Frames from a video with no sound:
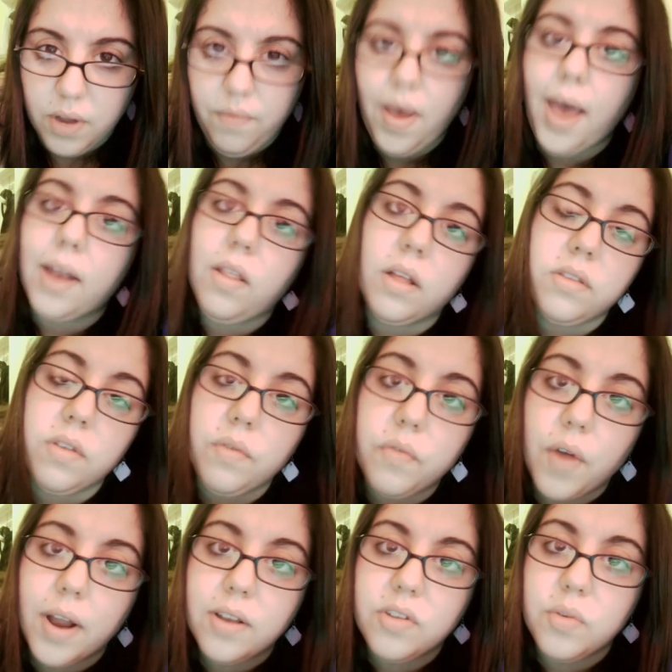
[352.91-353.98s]
I've had lots of
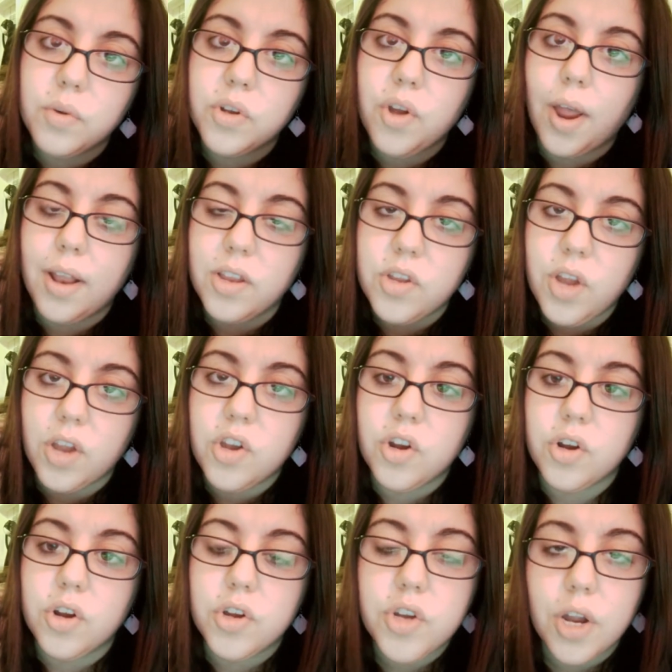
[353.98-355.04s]
friends who are
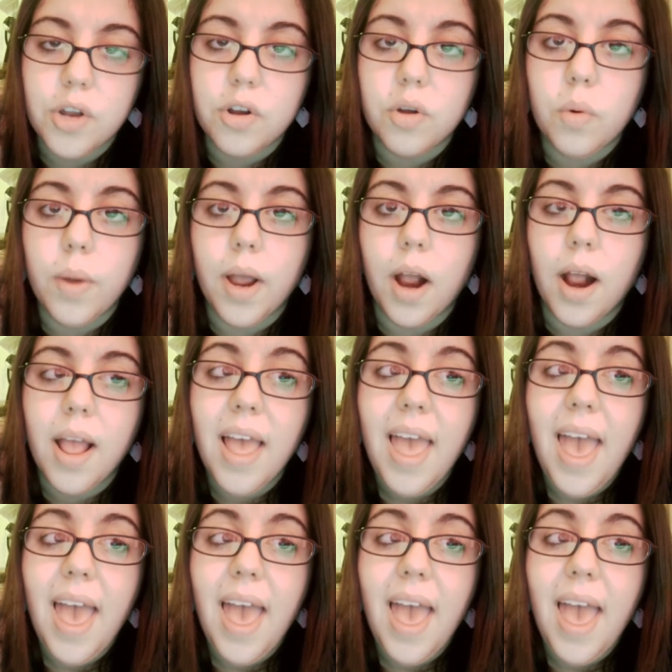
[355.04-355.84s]
transgendered or genderqueer,